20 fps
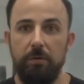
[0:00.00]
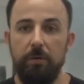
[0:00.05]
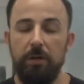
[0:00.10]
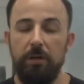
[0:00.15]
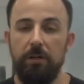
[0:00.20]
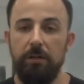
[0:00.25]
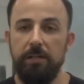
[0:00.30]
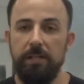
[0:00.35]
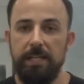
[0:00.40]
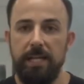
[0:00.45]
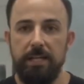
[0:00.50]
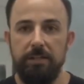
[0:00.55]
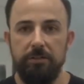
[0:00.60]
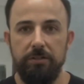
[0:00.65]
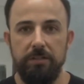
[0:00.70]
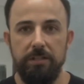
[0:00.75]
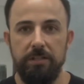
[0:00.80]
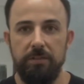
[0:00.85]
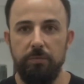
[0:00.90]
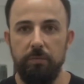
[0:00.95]
a
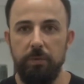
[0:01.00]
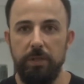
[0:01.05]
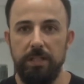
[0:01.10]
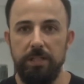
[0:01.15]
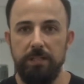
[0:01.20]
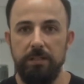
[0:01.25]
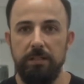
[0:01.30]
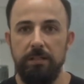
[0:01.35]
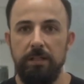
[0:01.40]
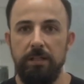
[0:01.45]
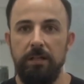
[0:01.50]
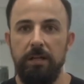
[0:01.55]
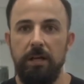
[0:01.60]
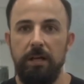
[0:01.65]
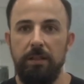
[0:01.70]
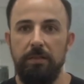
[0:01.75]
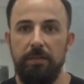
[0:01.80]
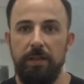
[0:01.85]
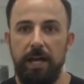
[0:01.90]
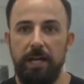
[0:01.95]
herniation is when
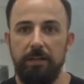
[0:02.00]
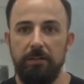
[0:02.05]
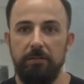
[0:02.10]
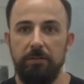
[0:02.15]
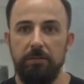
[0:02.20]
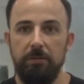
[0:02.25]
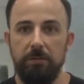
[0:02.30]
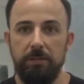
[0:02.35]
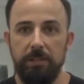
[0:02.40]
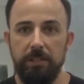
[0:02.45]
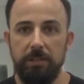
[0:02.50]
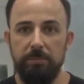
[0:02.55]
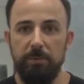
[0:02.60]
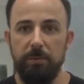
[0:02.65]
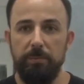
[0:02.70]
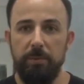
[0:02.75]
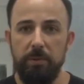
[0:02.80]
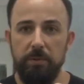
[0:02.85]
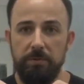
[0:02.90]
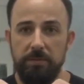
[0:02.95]
that nucleus
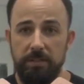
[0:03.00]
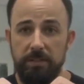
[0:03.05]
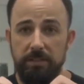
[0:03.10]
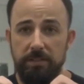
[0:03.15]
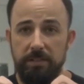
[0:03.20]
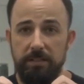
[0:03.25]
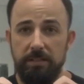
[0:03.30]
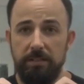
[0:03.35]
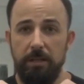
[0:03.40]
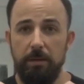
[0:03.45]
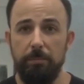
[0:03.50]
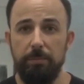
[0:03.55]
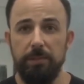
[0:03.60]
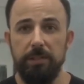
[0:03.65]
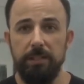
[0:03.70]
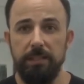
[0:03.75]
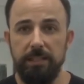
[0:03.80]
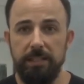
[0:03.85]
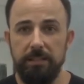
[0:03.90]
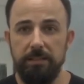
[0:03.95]
pulposus is
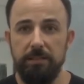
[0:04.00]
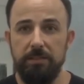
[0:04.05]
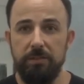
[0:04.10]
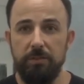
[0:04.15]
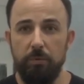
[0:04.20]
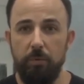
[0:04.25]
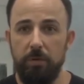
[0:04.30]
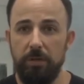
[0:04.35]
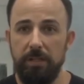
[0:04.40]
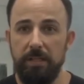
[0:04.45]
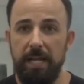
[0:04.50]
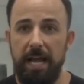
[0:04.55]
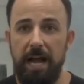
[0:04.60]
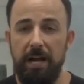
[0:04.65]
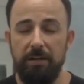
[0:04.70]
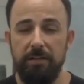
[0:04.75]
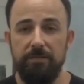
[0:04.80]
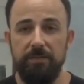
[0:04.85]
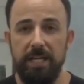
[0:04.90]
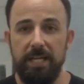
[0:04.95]
completely squirted
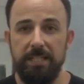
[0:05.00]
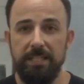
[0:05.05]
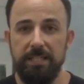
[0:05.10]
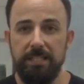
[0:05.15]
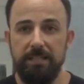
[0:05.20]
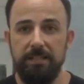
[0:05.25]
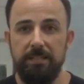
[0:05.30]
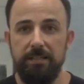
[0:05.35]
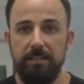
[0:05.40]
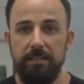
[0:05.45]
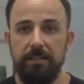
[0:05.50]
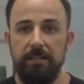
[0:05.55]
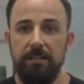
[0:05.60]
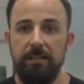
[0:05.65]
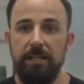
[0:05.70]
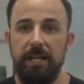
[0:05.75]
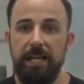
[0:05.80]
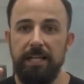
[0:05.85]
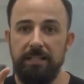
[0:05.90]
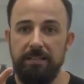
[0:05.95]
out of that disc
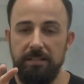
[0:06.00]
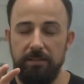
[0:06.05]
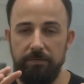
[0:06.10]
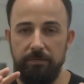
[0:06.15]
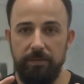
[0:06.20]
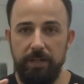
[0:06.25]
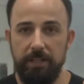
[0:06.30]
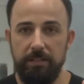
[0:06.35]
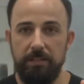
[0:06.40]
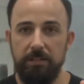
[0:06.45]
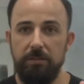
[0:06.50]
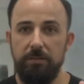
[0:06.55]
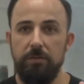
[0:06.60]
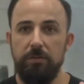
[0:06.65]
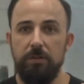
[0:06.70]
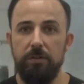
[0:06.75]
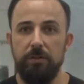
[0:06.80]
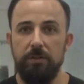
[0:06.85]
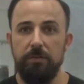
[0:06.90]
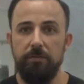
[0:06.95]
and it's affecting the
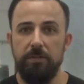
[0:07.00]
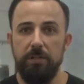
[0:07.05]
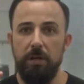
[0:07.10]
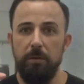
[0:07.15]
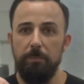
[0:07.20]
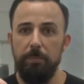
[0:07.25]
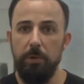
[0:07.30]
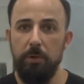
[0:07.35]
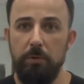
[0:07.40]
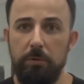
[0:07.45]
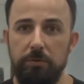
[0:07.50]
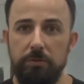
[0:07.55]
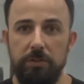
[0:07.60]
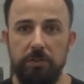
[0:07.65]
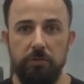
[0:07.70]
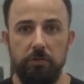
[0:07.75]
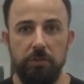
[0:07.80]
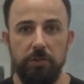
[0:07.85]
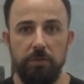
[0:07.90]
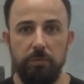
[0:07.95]
nerves. A bulge
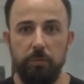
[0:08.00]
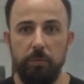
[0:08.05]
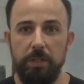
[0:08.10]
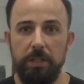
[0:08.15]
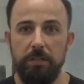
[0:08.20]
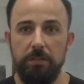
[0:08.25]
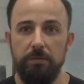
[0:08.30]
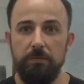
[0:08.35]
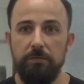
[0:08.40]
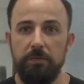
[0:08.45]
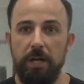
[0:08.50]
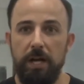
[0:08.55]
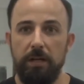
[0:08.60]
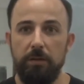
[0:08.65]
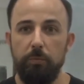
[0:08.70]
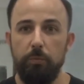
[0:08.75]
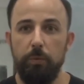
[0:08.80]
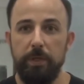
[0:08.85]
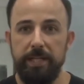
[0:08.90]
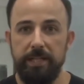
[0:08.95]
is just when you've got a
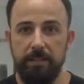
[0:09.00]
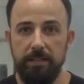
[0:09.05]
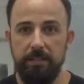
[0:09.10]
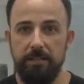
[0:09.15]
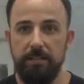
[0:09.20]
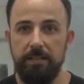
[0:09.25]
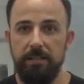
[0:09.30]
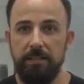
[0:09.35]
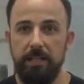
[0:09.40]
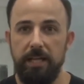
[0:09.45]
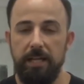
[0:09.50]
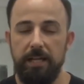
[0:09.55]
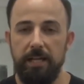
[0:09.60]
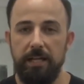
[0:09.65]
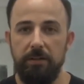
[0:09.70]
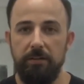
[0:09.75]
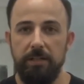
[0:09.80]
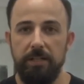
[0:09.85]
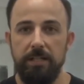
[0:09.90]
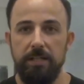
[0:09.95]
weakness in that
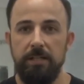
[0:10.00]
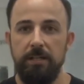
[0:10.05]
area